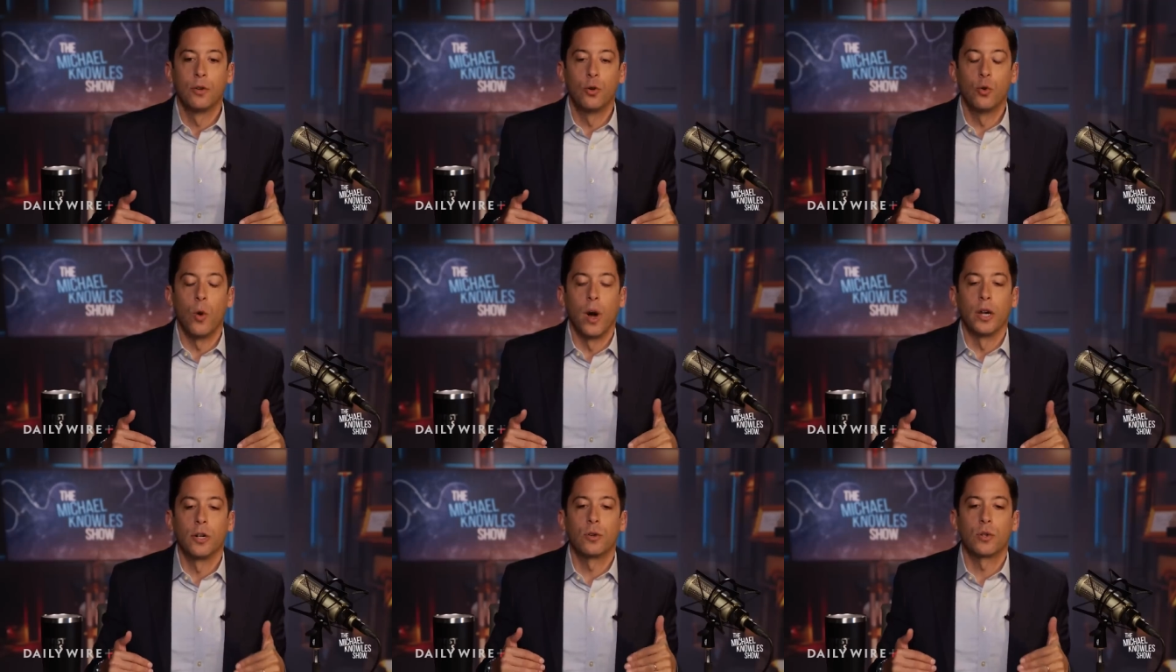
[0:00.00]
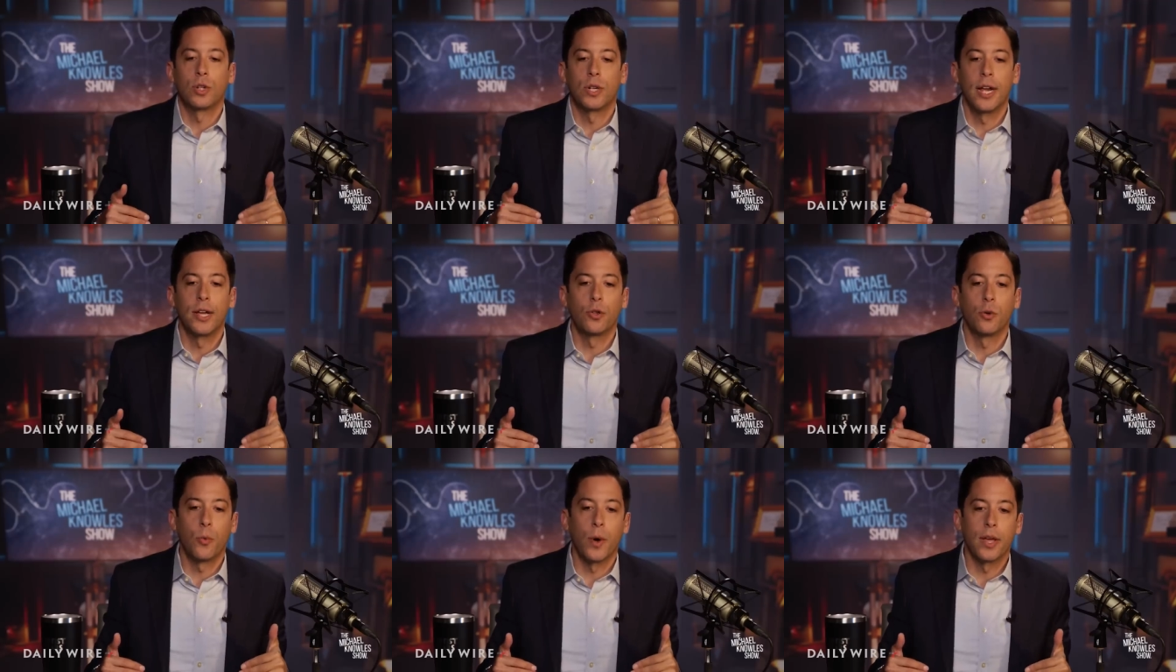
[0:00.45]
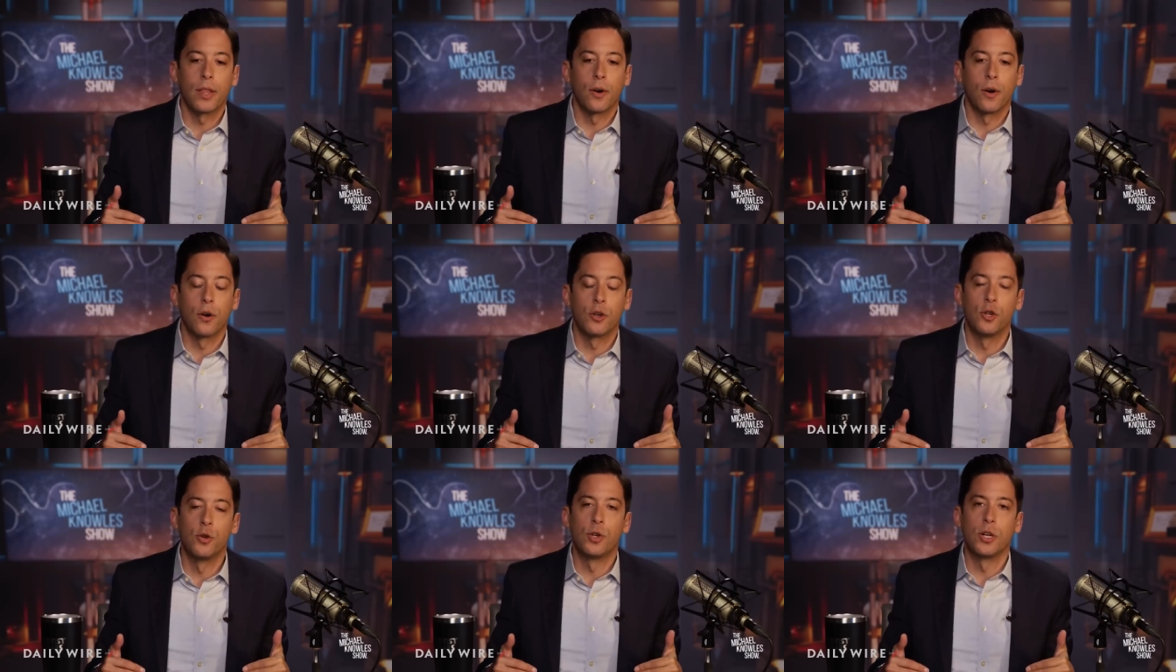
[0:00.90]
who understand the way
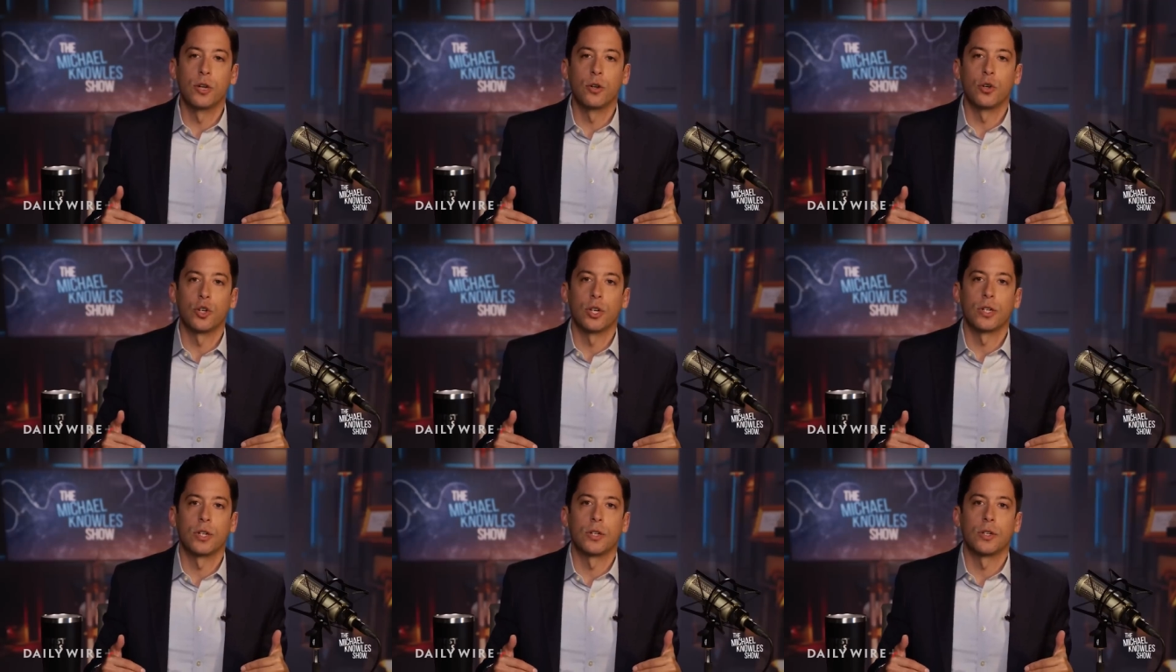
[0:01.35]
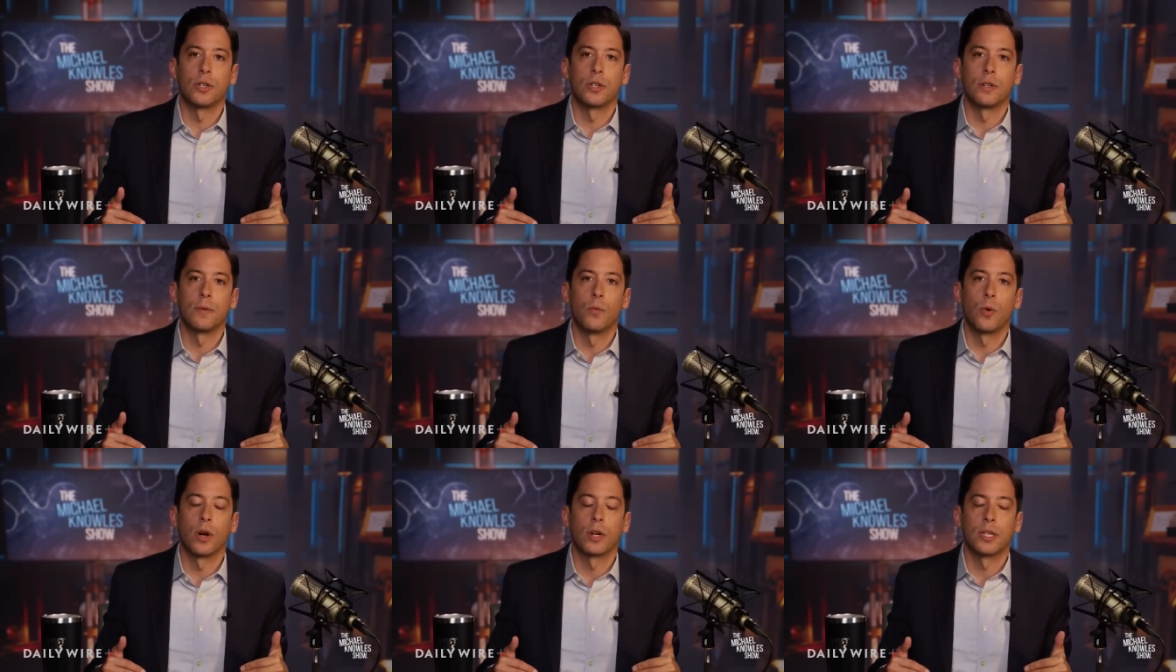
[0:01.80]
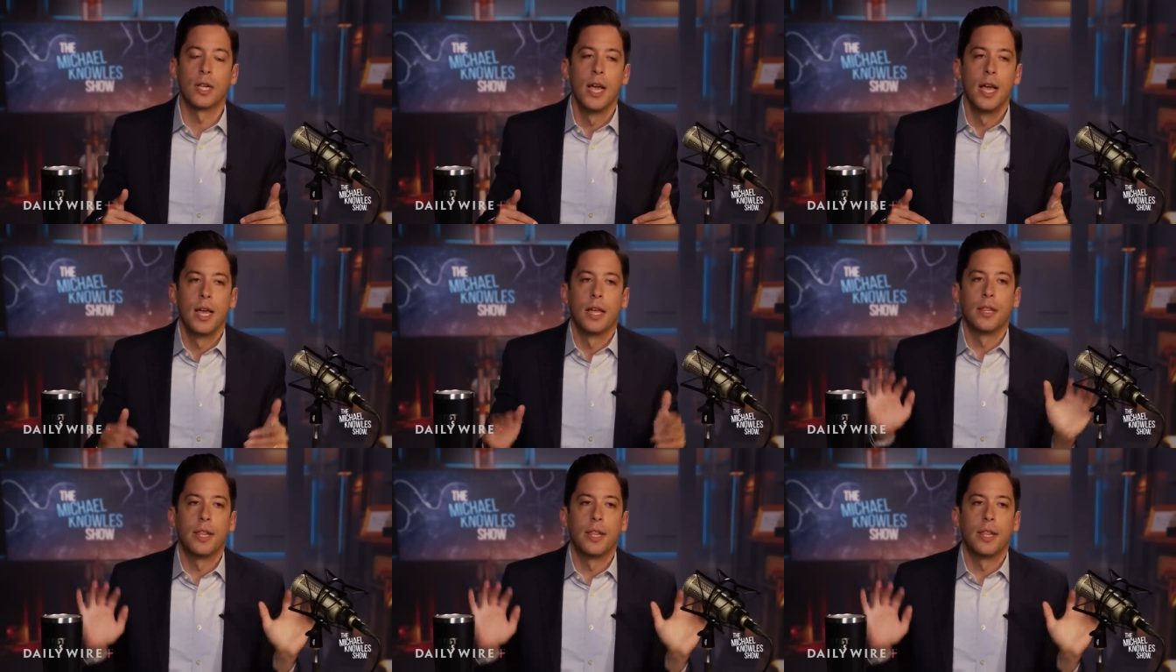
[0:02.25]
that our two tier justice system works,